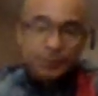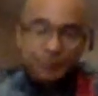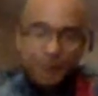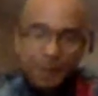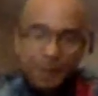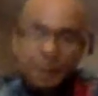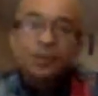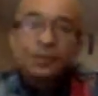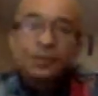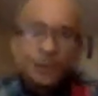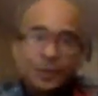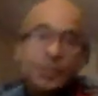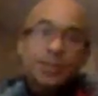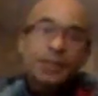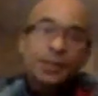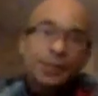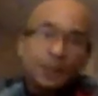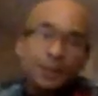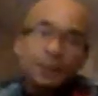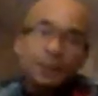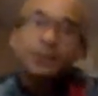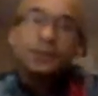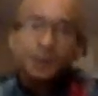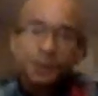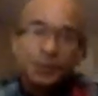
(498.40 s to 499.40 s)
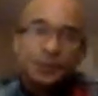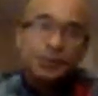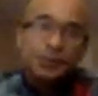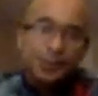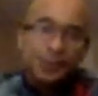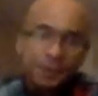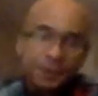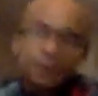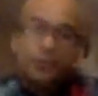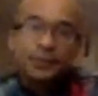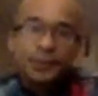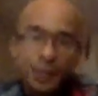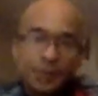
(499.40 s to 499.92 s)
My understanding
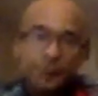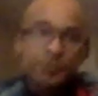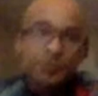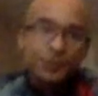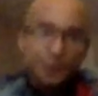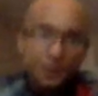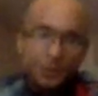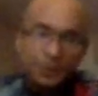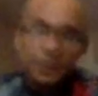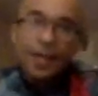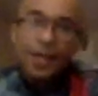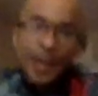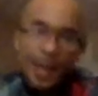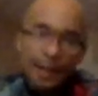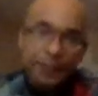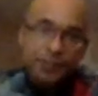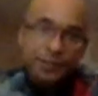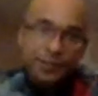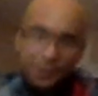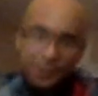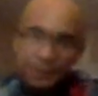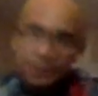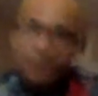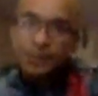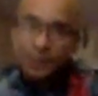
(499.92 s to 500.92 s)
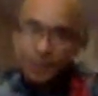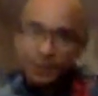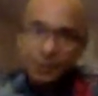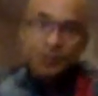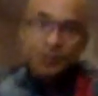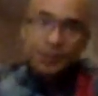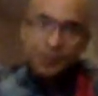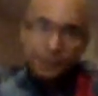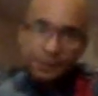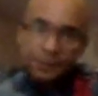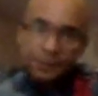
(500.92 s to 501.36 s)
is that you're actually seeing